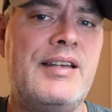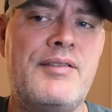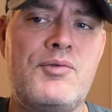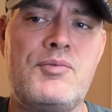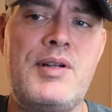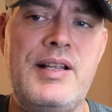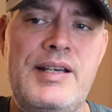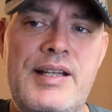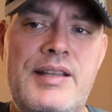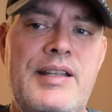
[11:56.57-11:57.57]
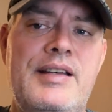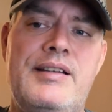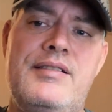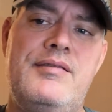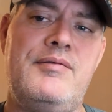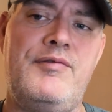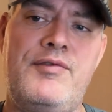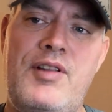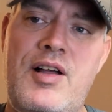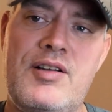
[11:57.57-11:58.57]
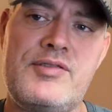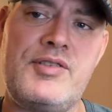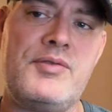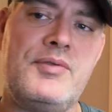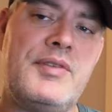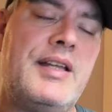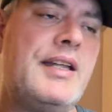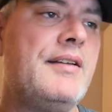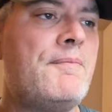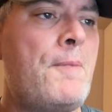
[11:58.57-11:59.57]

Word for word: Never really done the vlog journal thing.